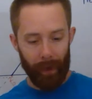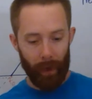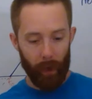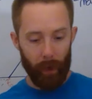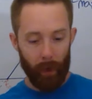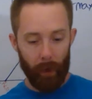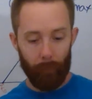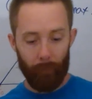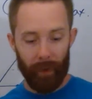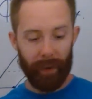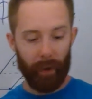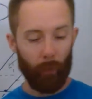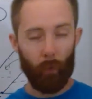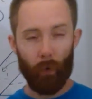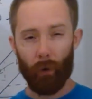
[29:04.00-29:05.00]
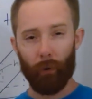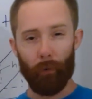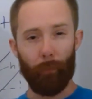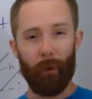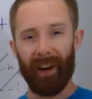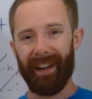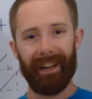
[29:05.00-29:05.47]
and then one that
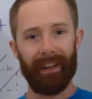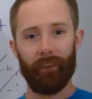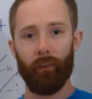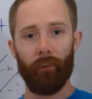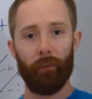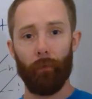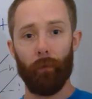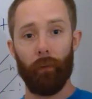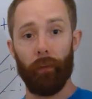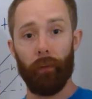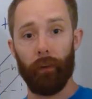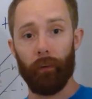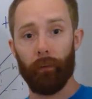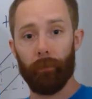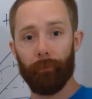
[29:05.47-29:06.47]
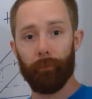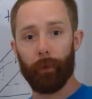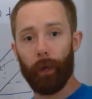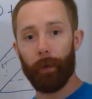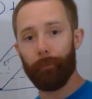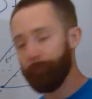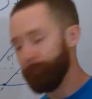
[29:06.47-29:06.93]
might link to some other things. Okay?